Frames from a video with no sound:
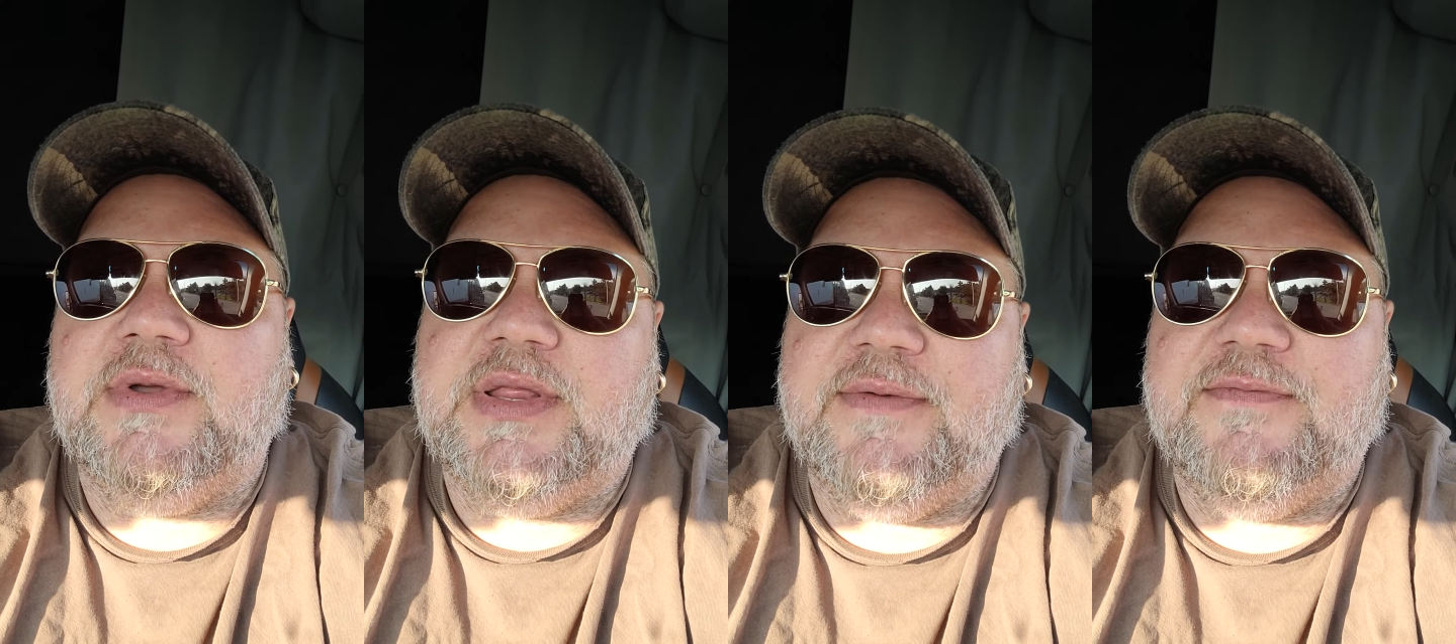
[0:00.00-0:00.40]

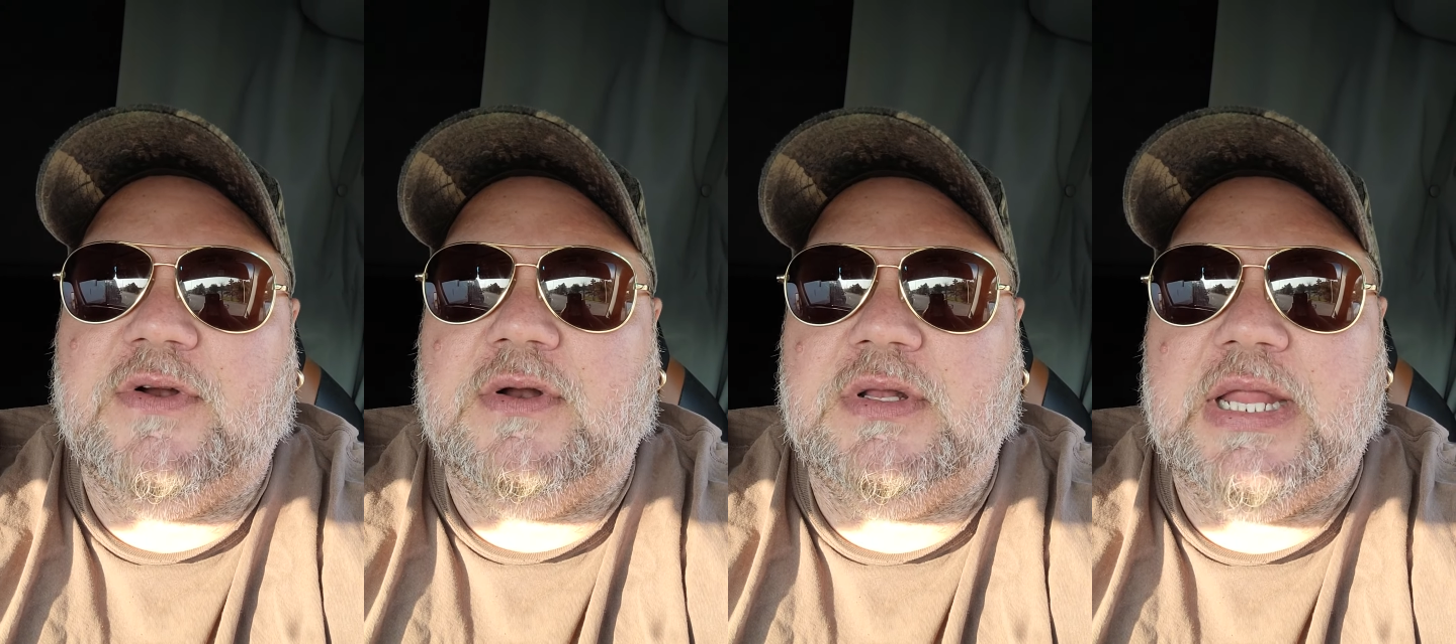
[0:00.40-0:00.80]
except
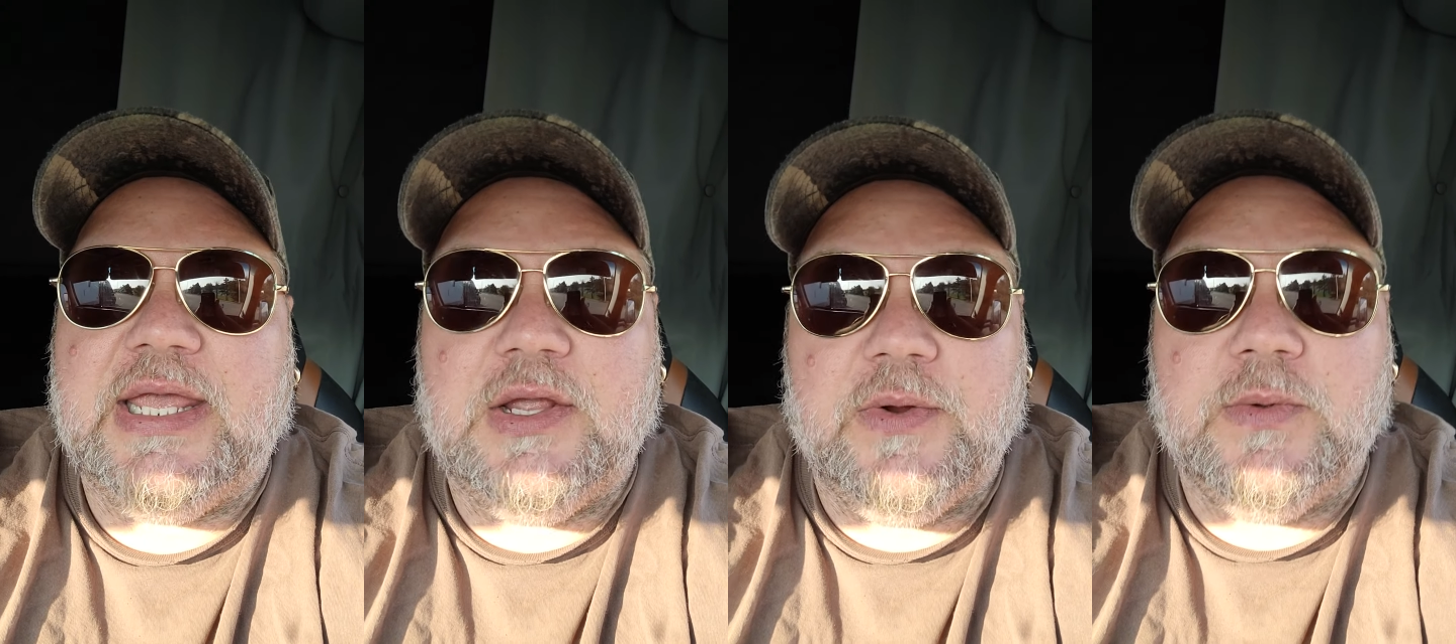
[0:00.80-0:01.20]
for
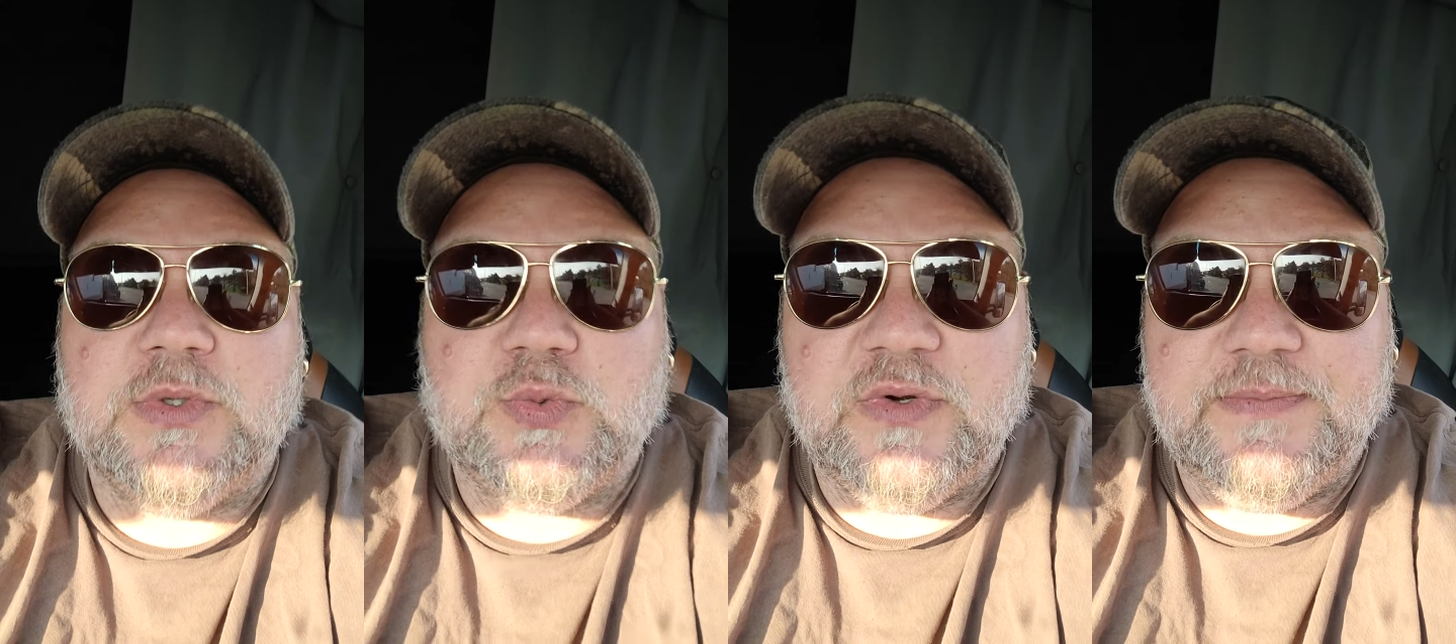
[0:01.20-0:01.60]
Lake Erie,
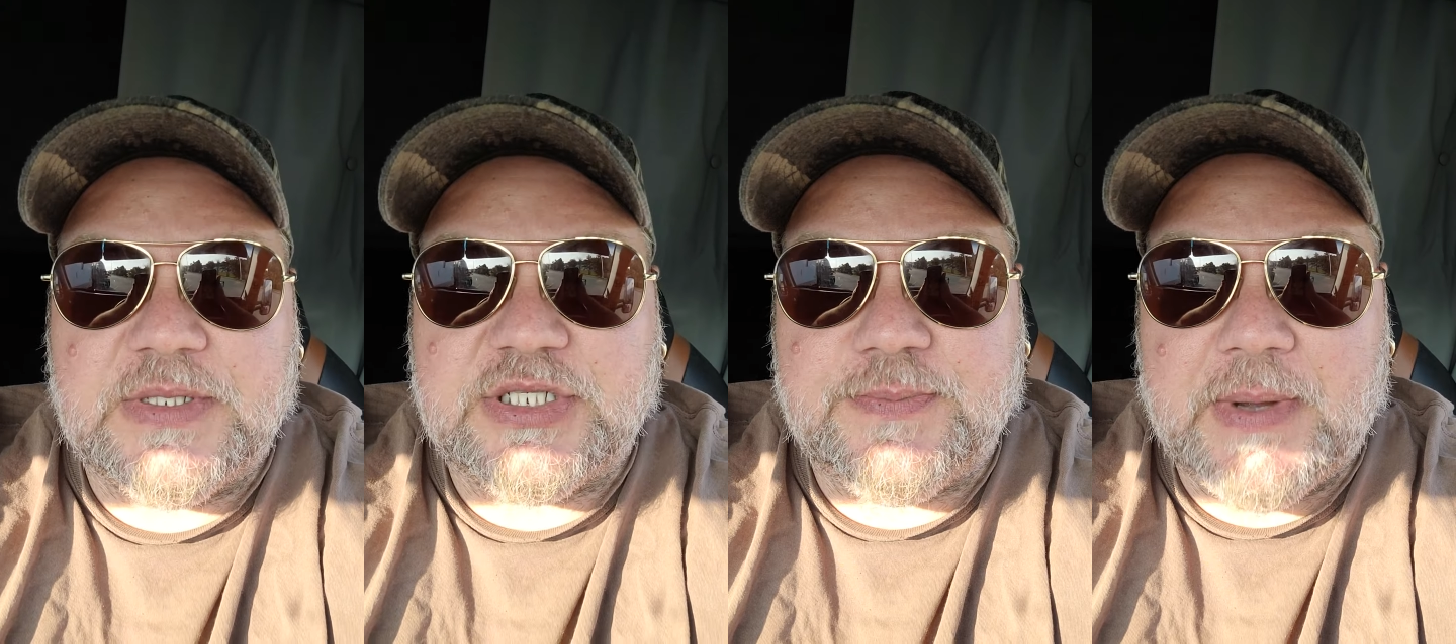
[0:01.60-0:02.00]
which would have
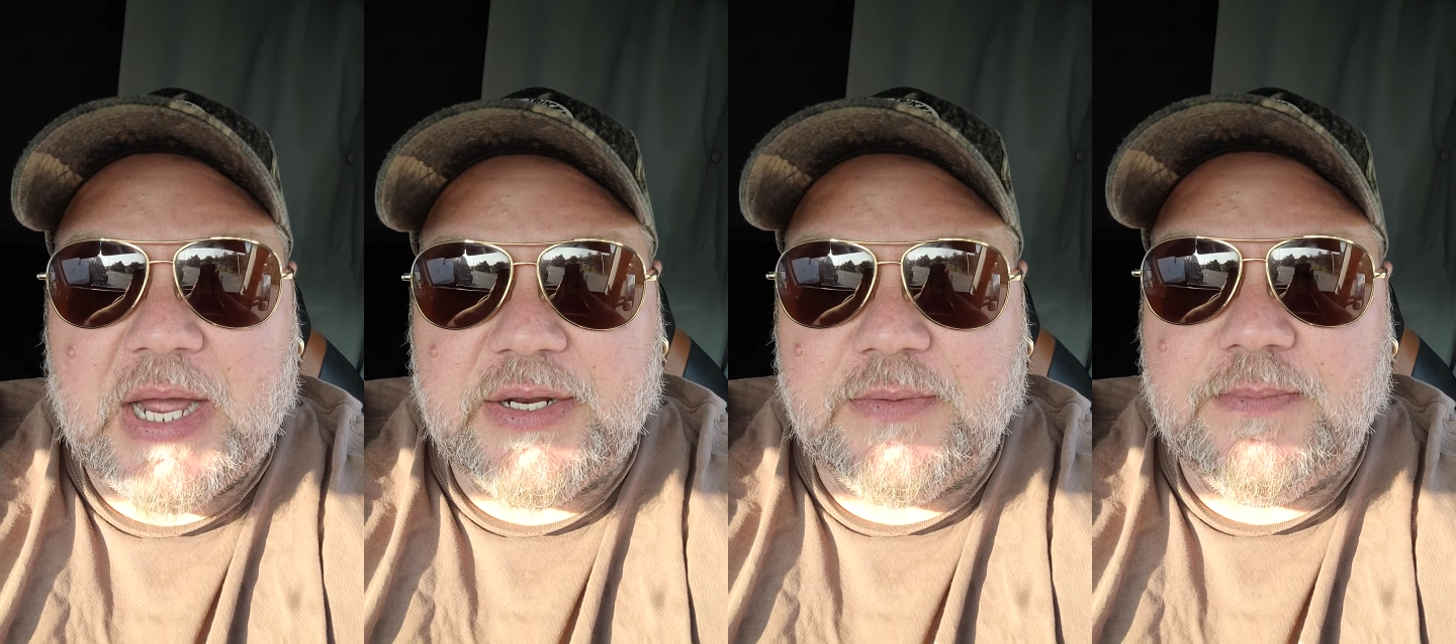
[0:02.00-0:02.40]
been
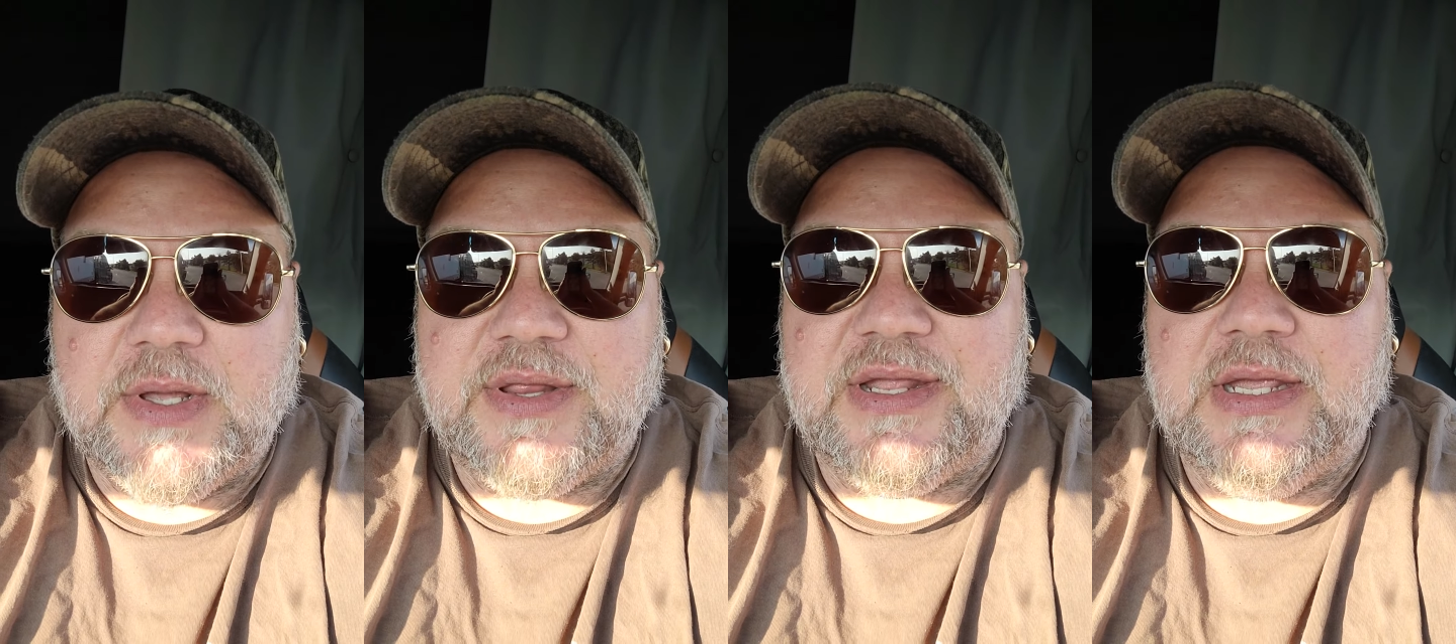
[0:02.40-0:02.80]
spotted
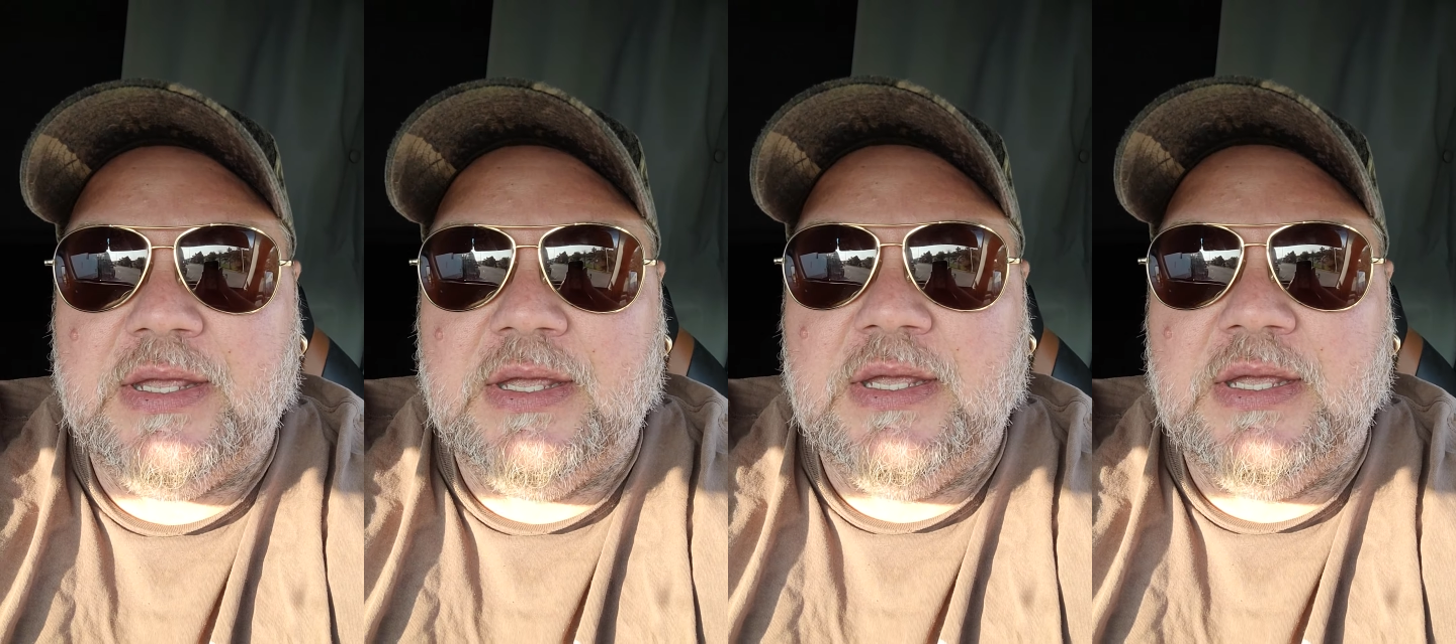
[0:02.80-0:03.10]
muskie.